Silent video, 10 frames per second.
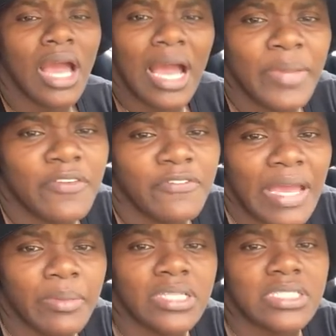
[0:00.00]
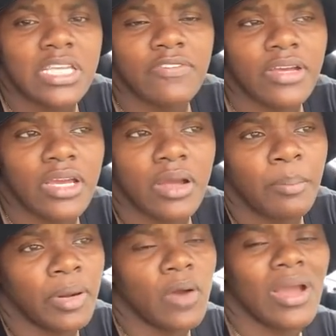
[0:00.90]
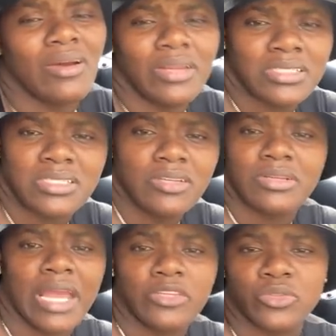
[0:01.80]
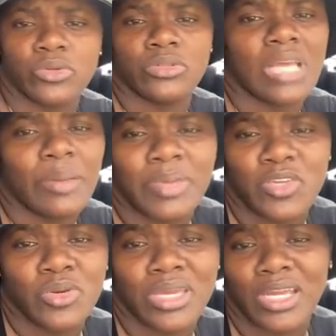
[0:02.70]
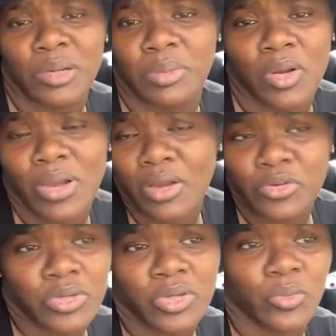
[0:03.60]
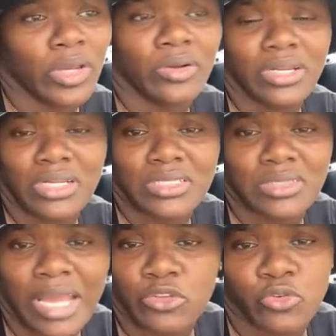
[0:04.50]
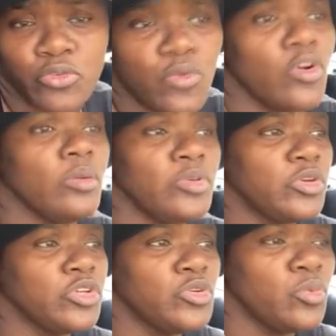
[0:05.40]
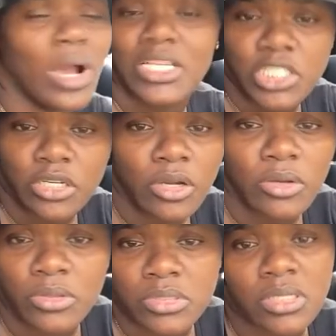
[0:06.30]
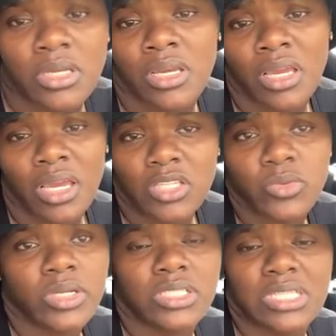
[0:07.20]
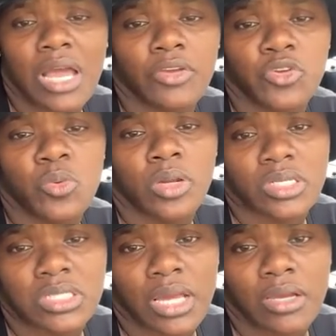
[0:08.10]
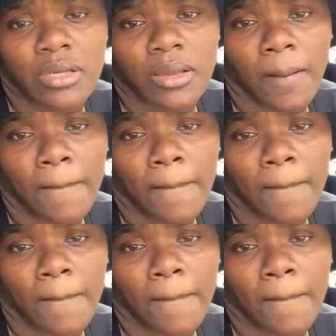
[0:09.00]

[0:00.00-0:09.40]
I mean, Fabulous Diva, a blowout is still natural. I mean, you can get a blowout. You can wear it in its natural form. You can do wash and goes. It's really just how you want to style it.